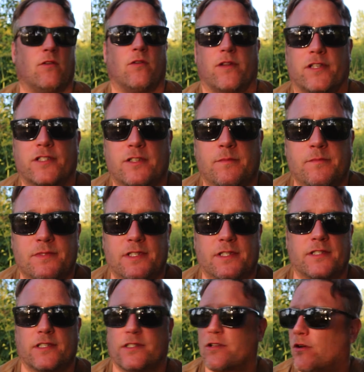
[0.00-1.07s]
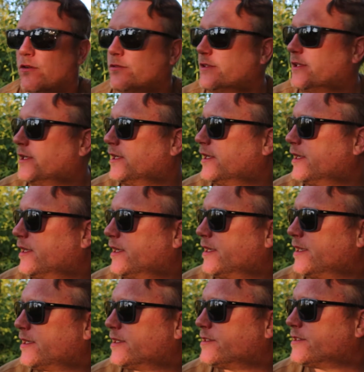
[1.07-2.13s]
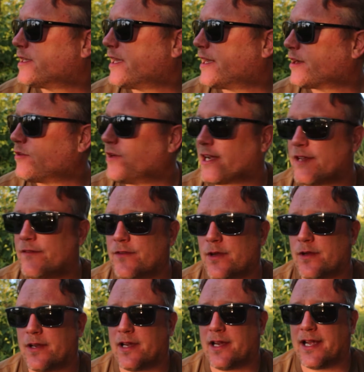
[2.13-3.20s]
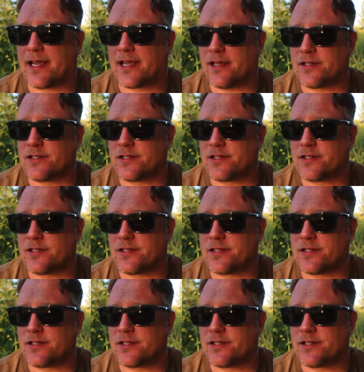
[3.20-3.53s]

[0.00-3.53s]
or the stumps as it's called, is you get a cracking view of the lake at